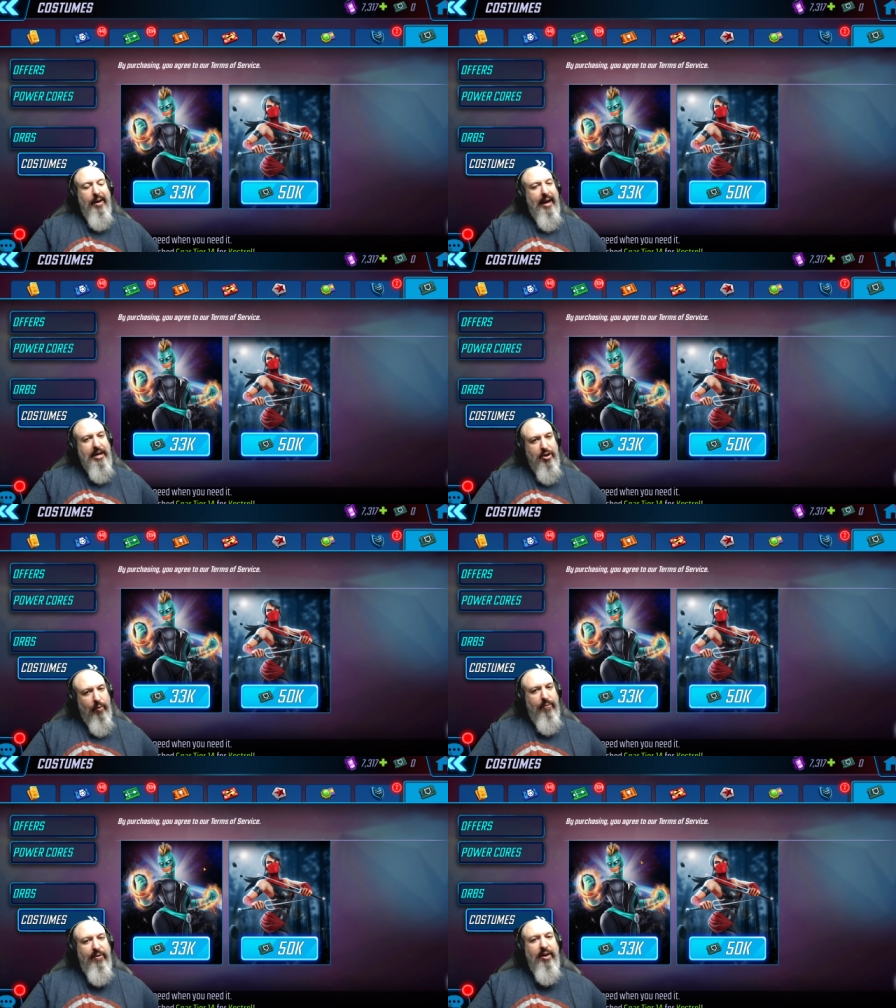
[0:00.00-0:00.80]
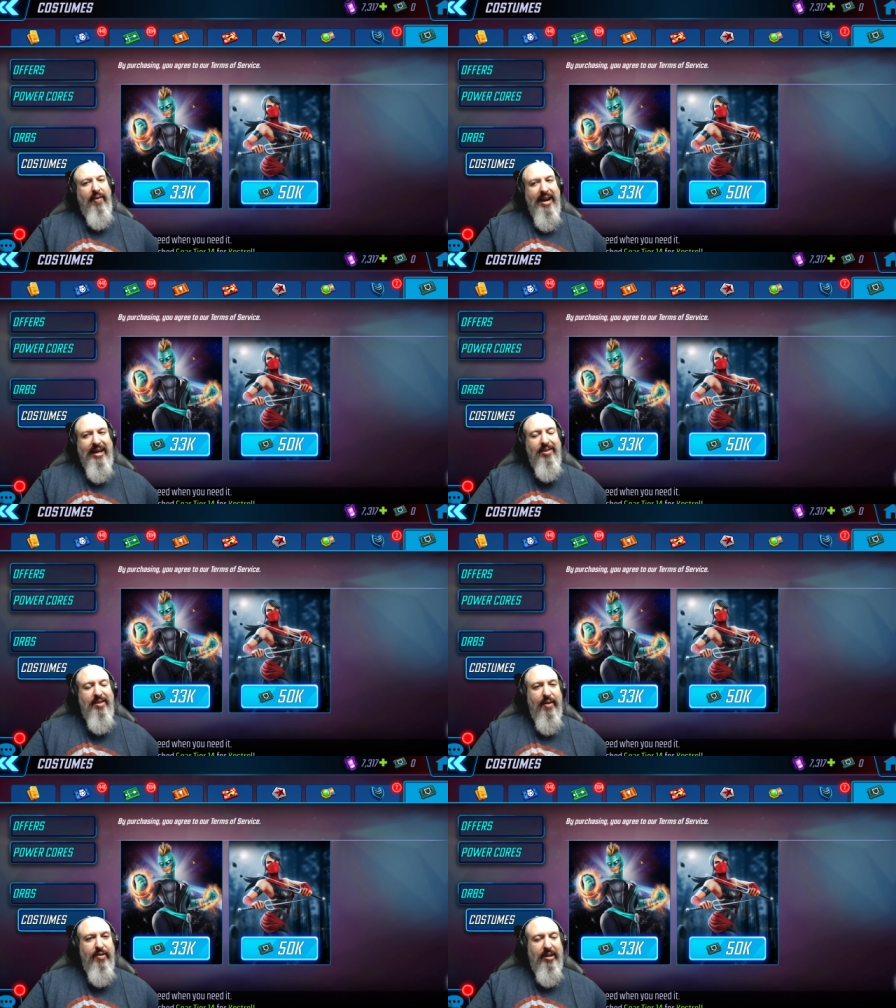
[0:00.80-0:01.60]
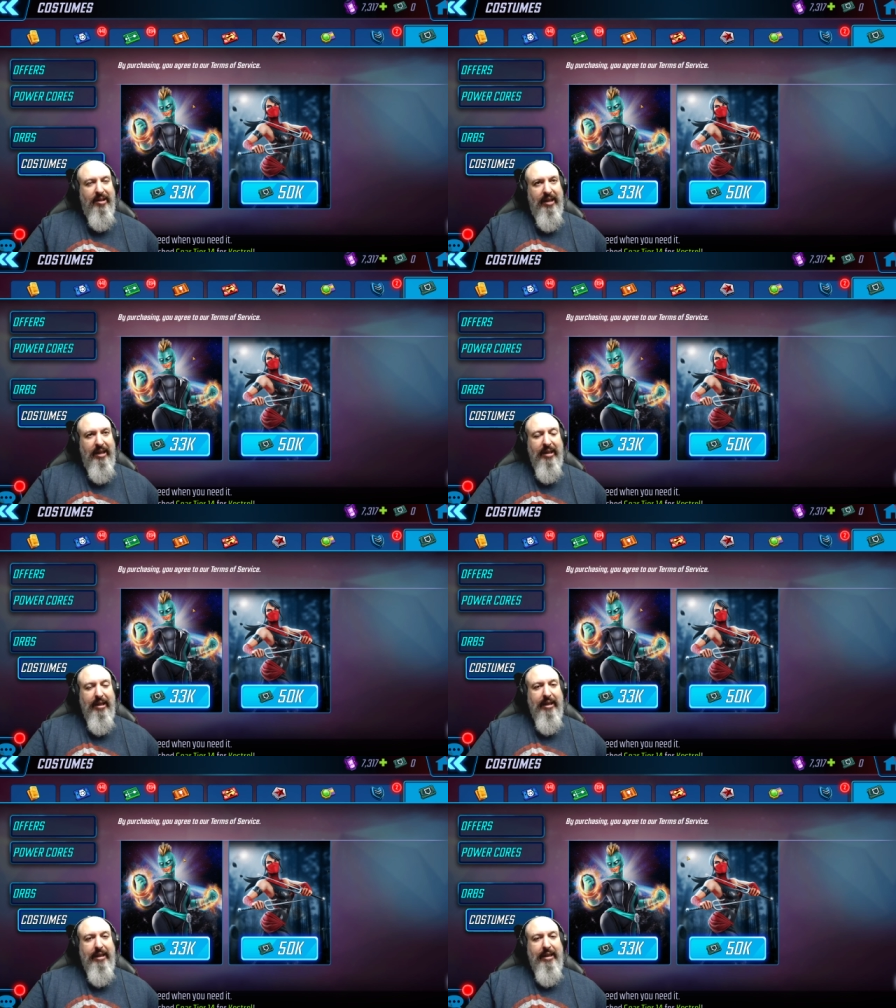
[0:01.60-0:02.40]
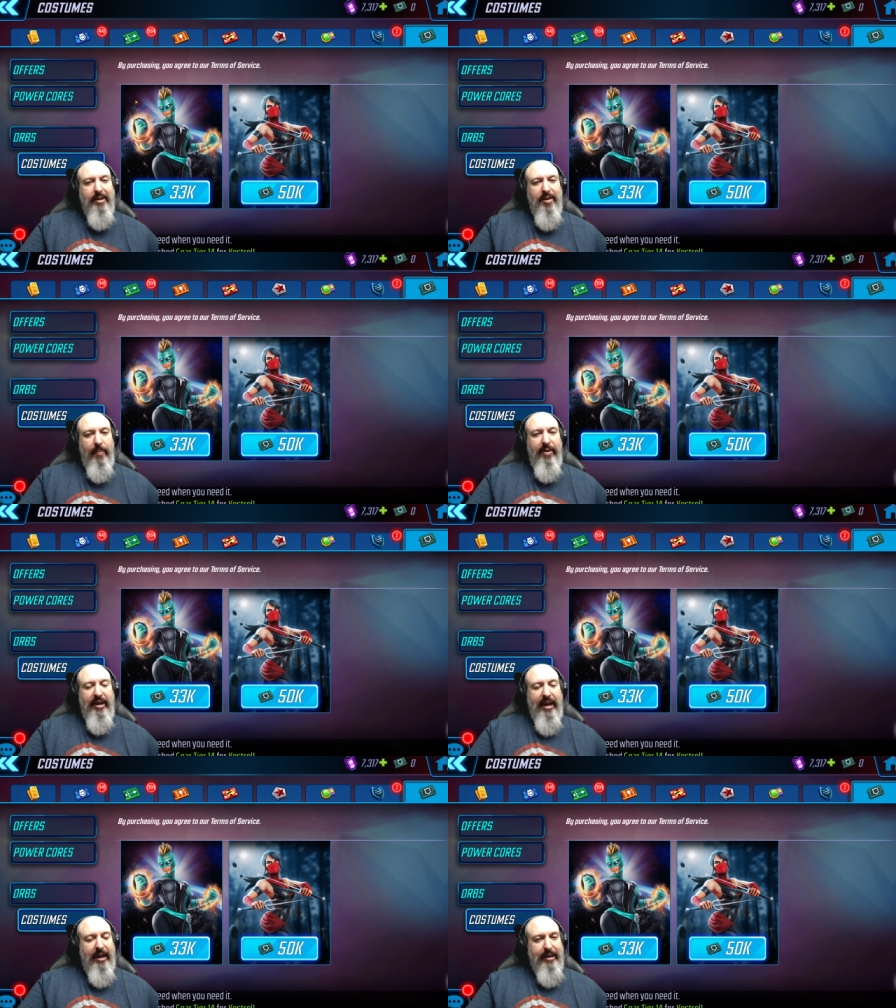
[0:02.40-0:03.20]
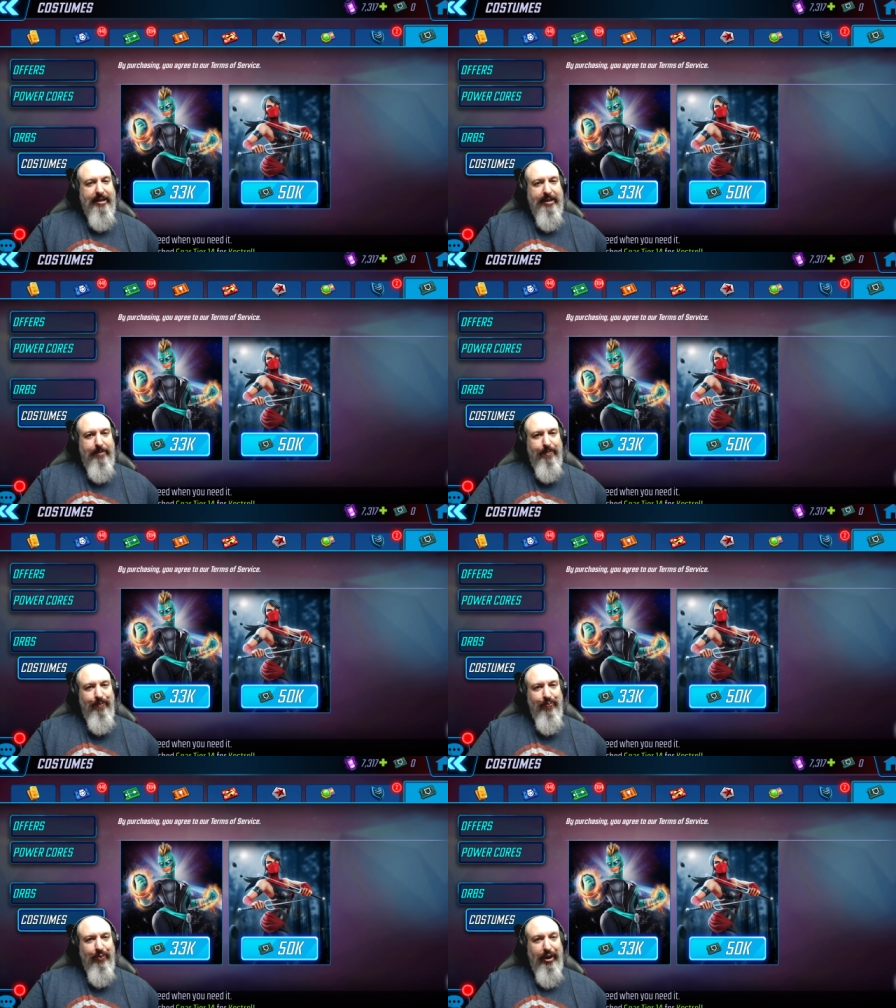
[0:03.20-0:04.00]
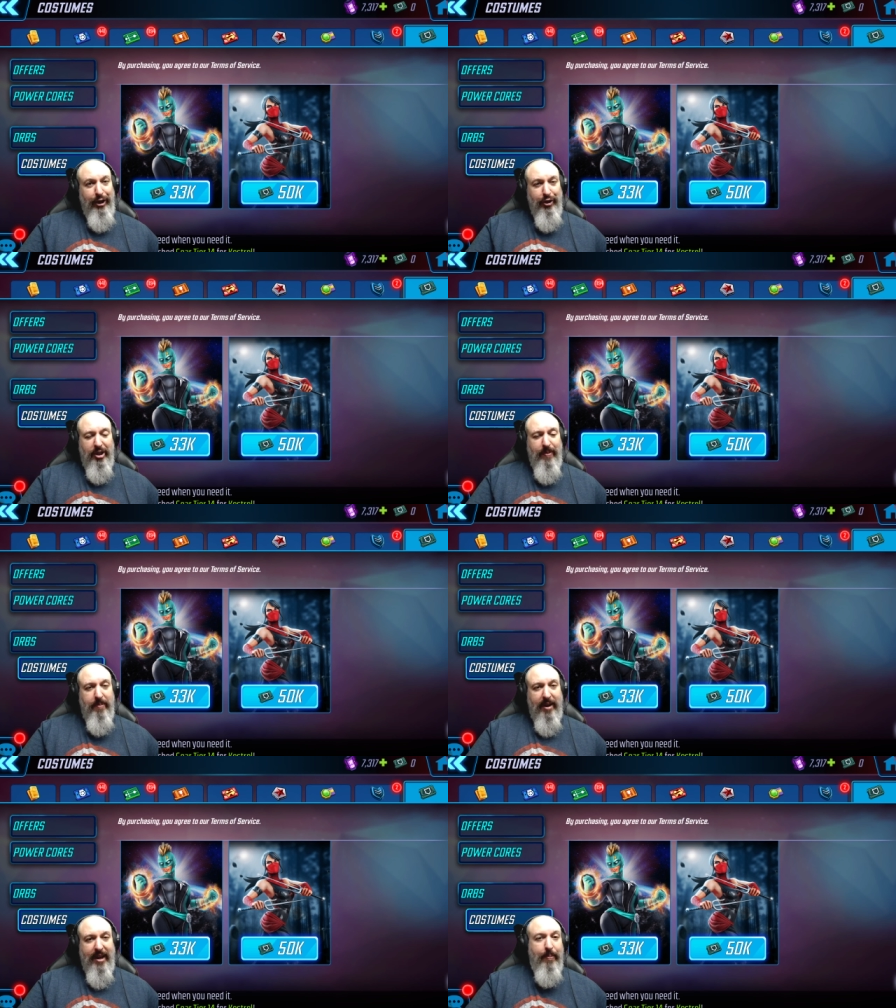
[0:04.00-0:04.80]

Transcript: I don't feel like it's definitely something that um, you should spend money on.